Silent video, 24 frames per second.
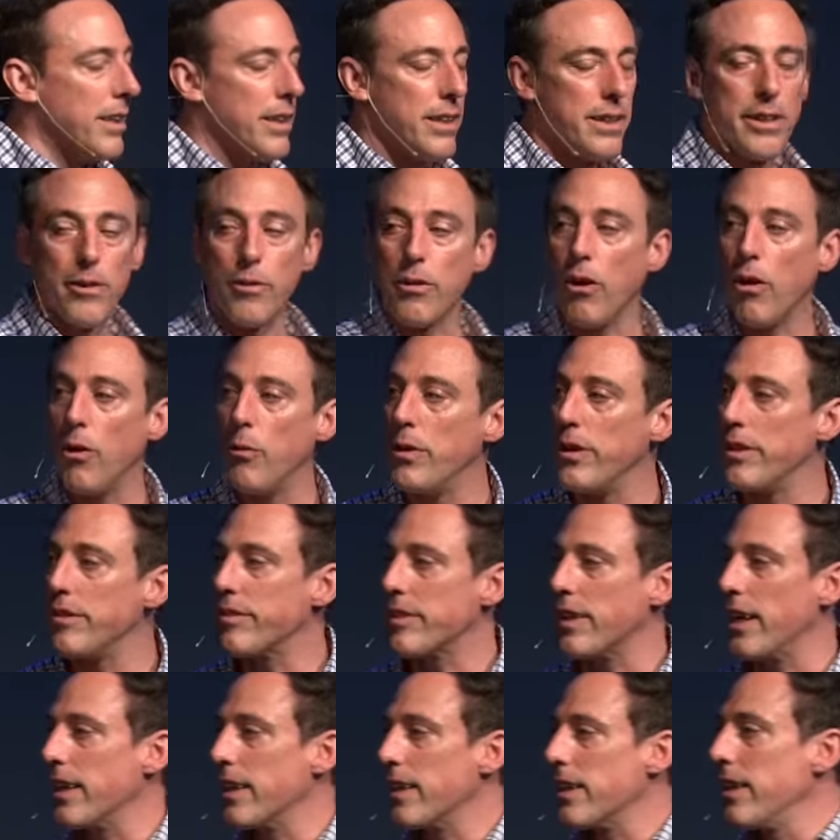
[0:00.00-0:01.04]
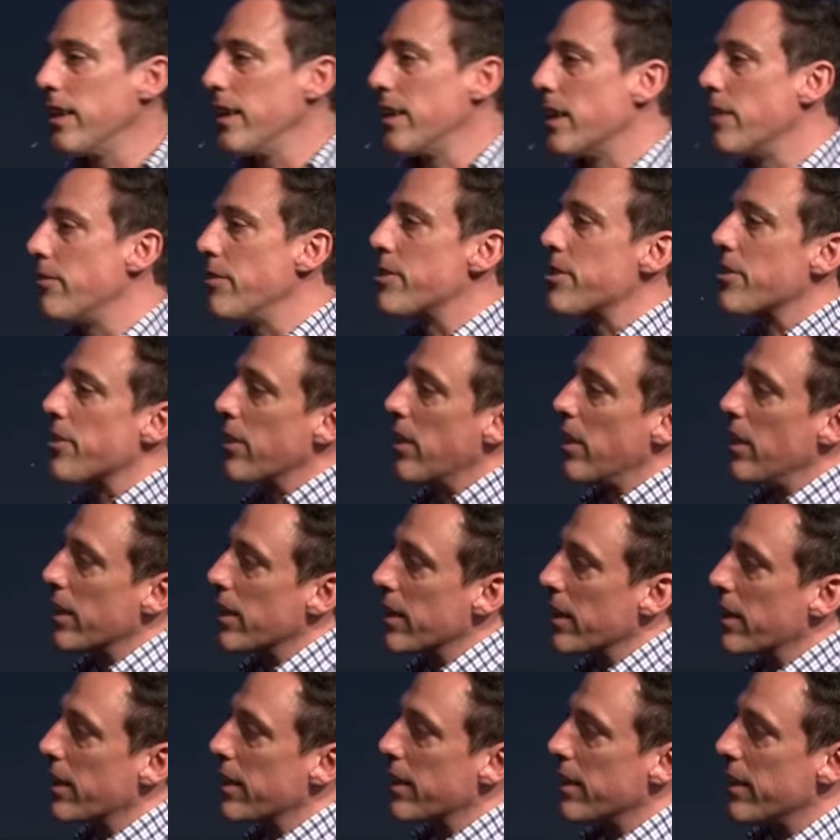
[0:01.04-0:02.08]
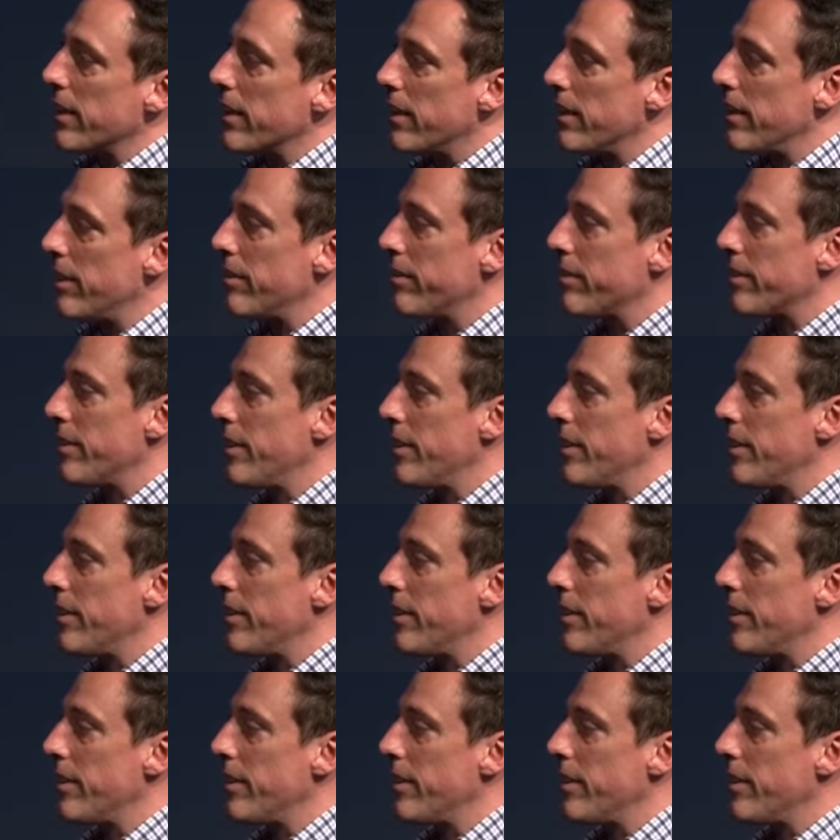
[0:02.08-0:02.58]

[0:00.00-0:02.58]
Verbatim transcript: they would always, like, give each other a hug and kiss,